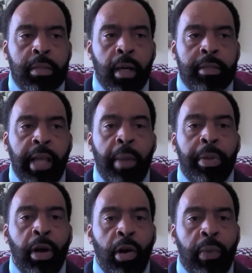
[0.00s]
a
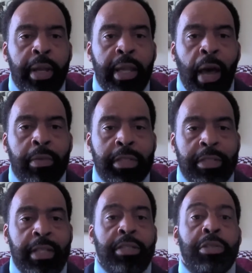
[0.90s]
topic already, I would
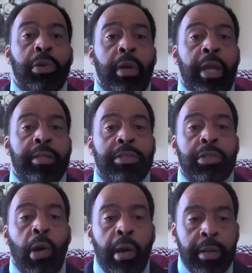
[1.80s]
suggest you go ahead and
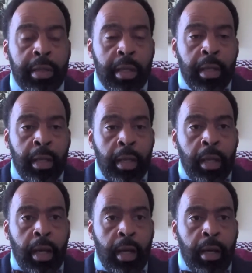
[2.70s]
start
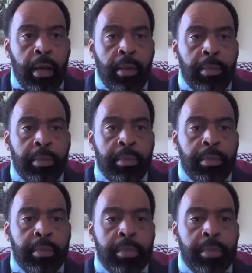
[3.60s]
to